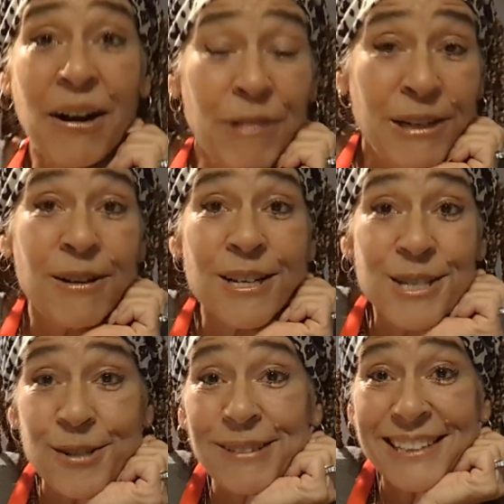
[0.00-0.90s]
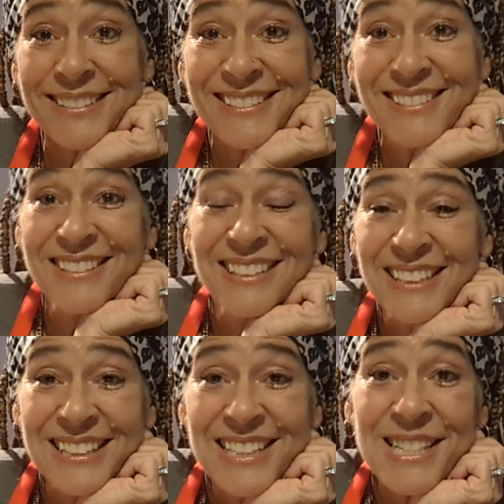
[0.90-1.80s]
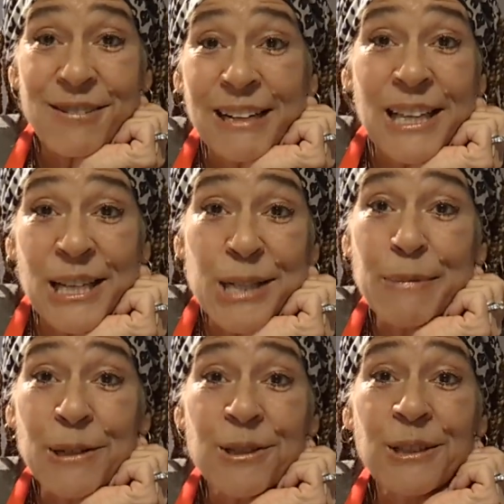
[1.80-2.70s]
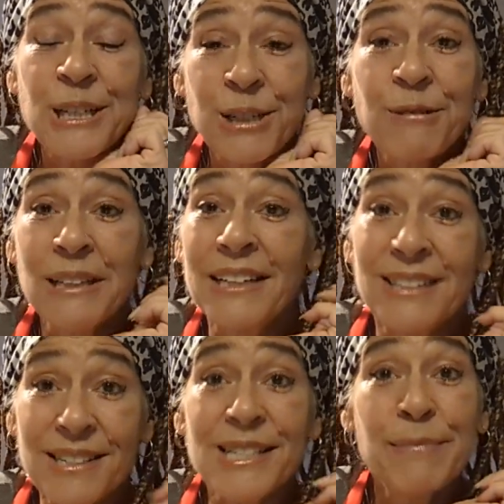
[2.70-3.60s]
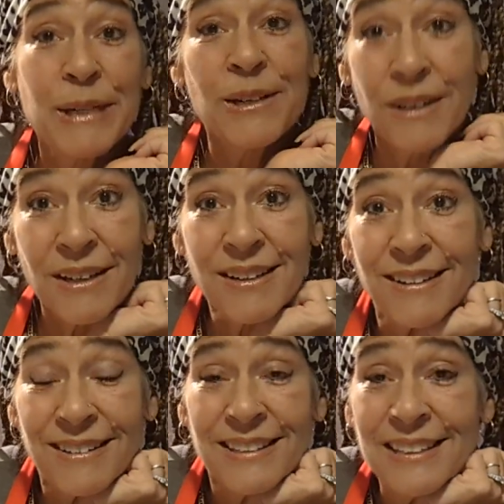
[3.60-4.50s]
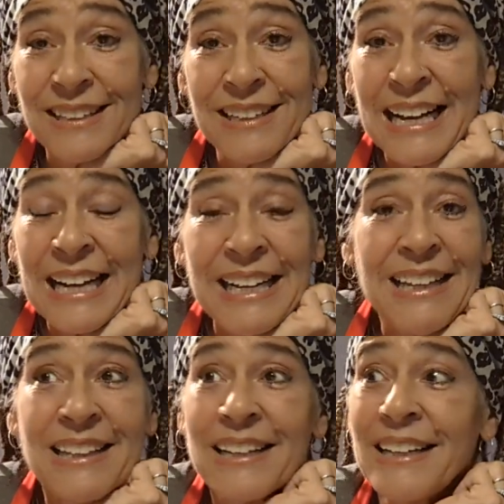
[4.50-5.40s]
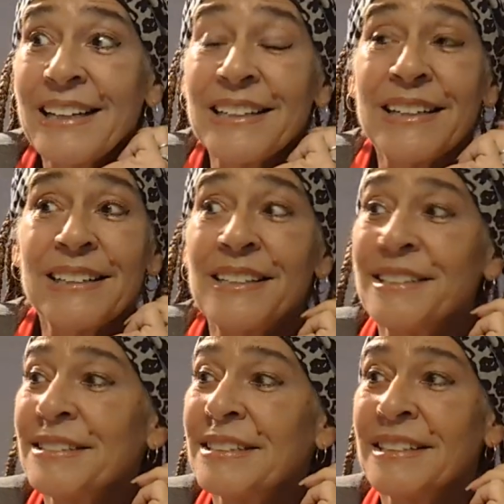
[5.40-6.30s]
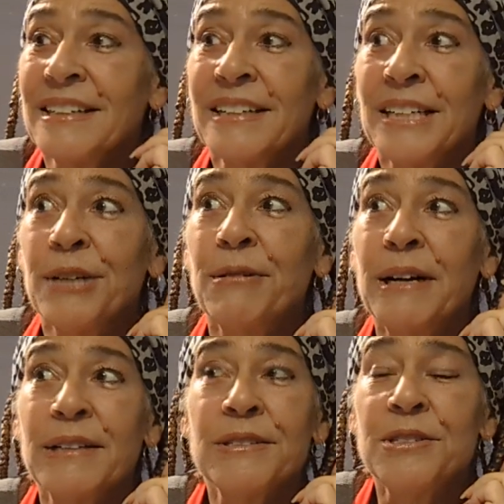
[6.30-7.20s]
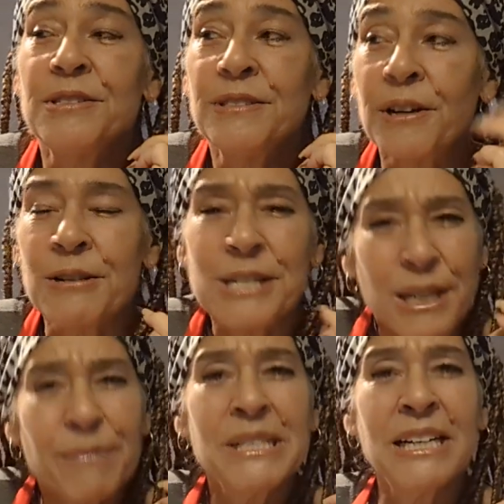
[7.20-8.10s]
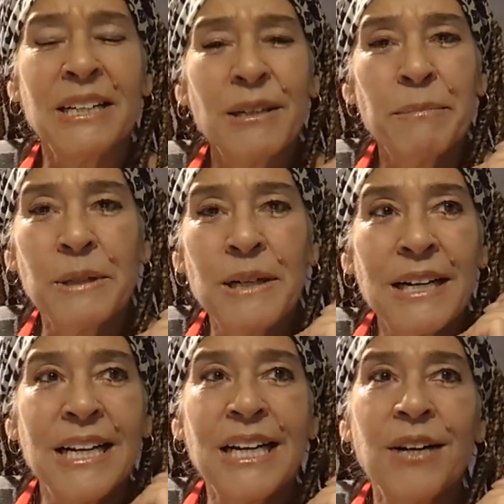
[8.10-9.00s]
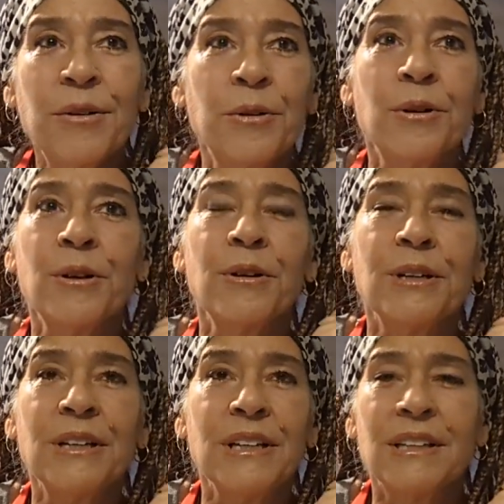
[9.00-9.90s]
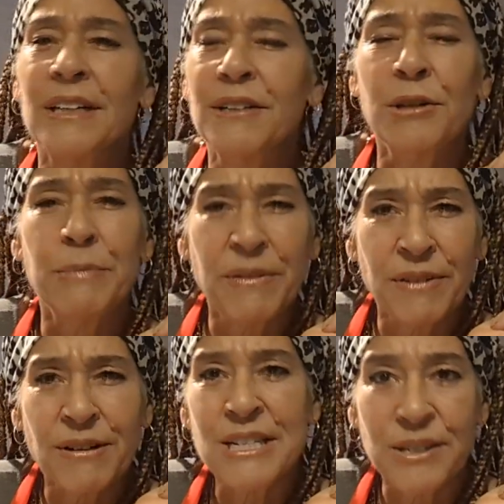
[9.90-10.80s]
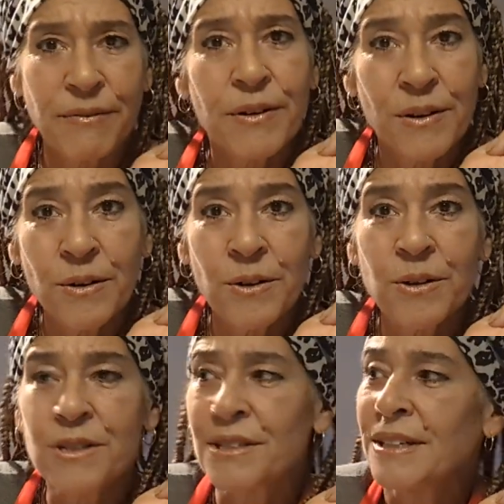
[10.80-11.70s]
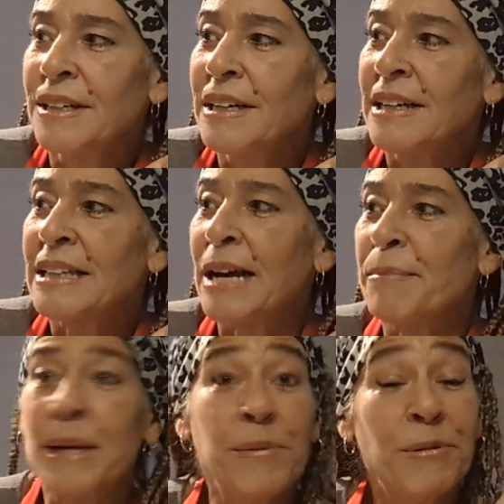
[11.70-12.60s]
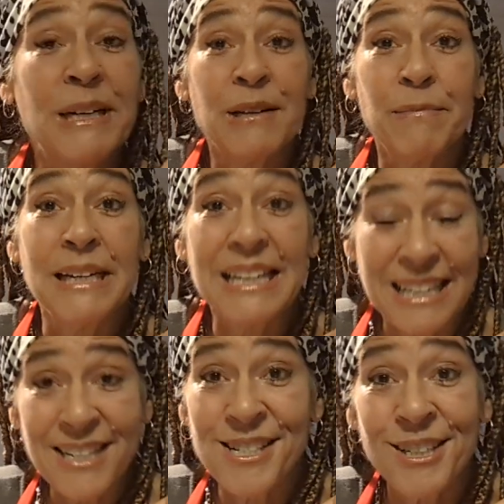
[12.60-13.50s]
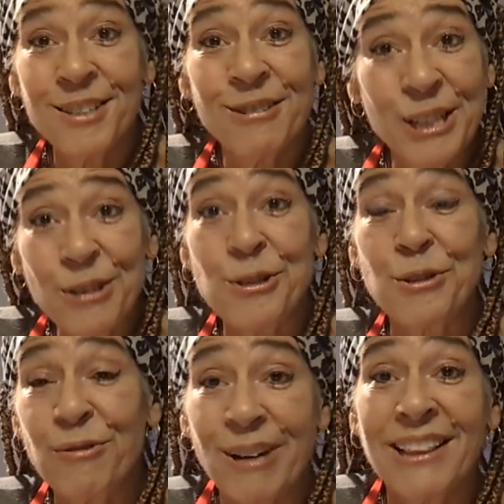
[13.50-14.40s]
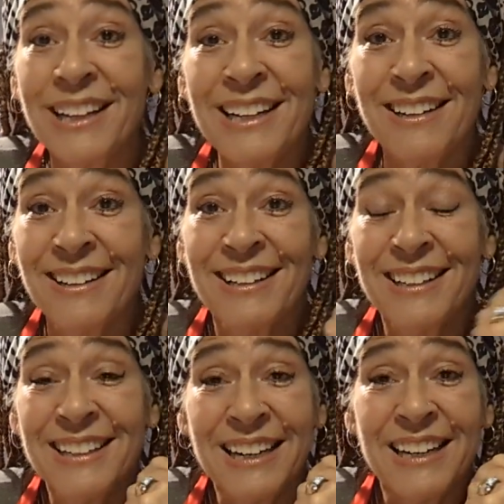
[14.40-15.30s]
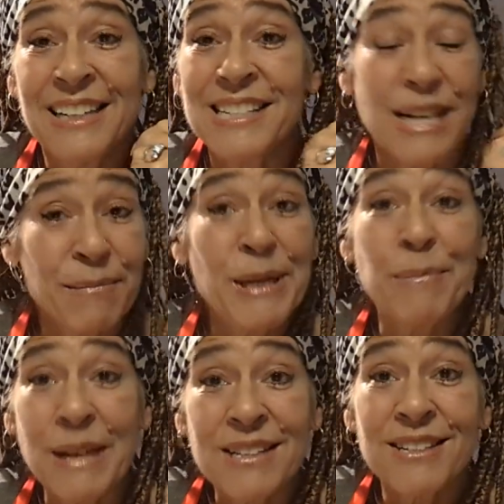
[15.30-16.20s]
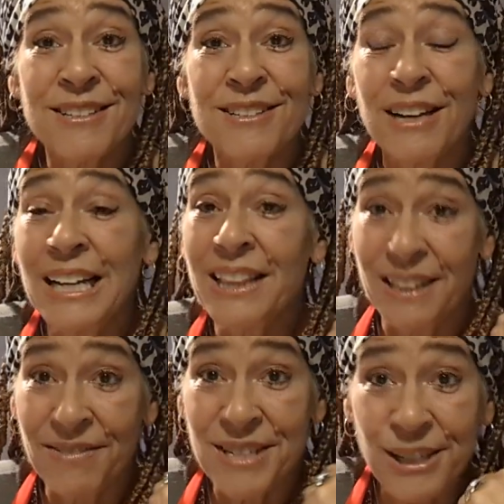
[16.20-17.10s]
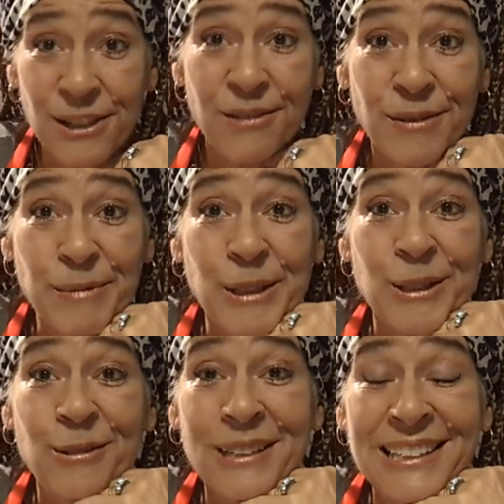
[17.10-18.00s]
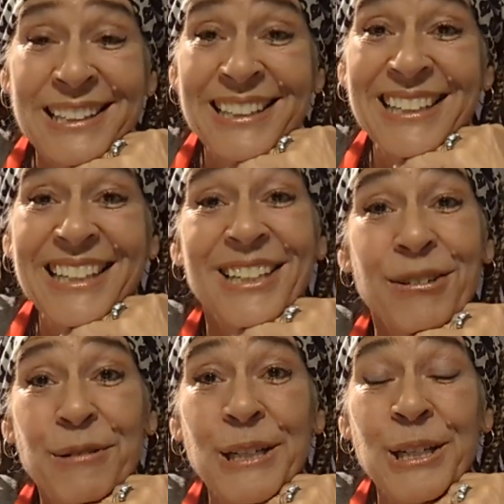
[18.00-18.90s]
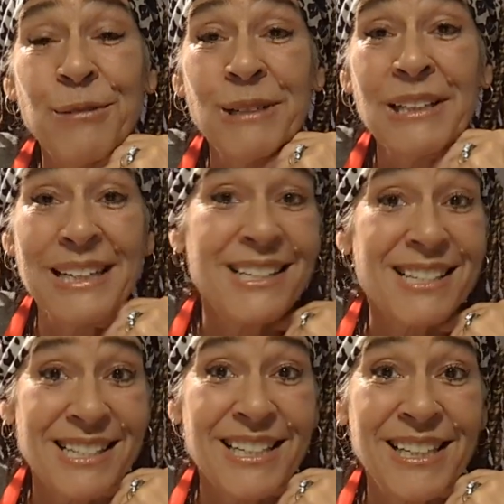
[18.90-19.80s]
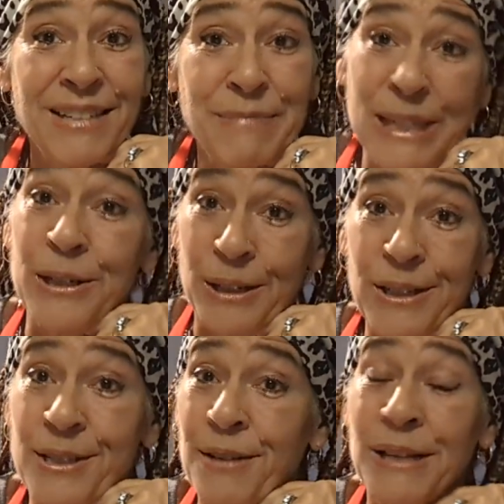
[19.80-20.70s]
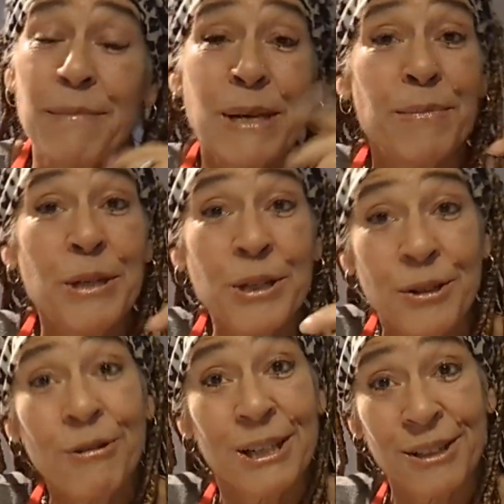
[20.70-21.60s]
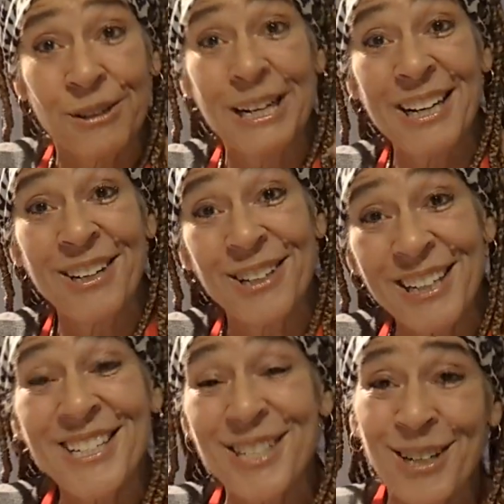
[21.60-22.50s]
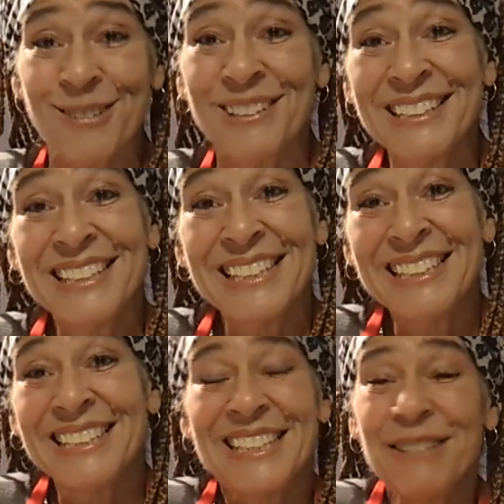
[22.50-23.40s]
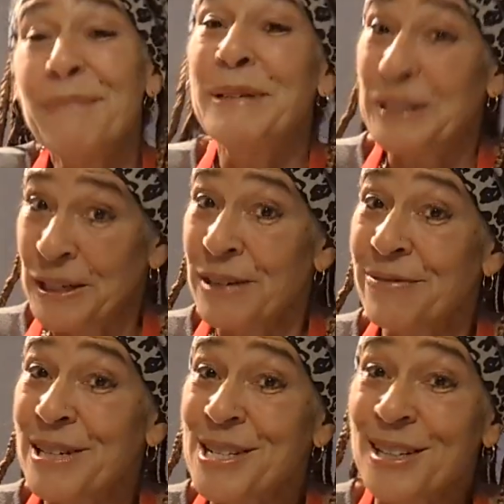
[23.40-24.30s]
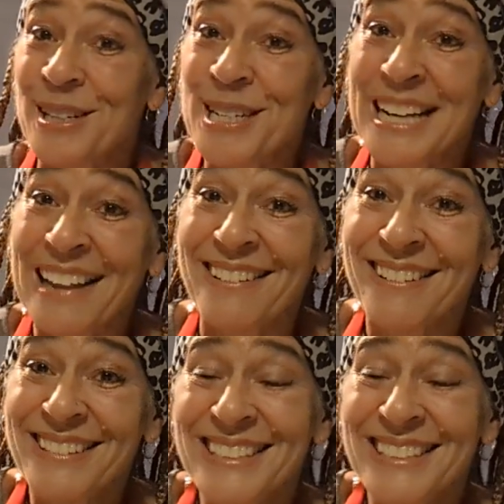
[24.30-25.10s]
how are you guys doing? Is there anything special that you would like to see me cook? Anything you are intimidated by or you think could be very difficult that maybe can make easier and user-friendly? Send me a message. I'd love to hear from you and hear what you would like to see me cook, so that maybe you can learn how to cook it too. It would be a lot of fun to cook together.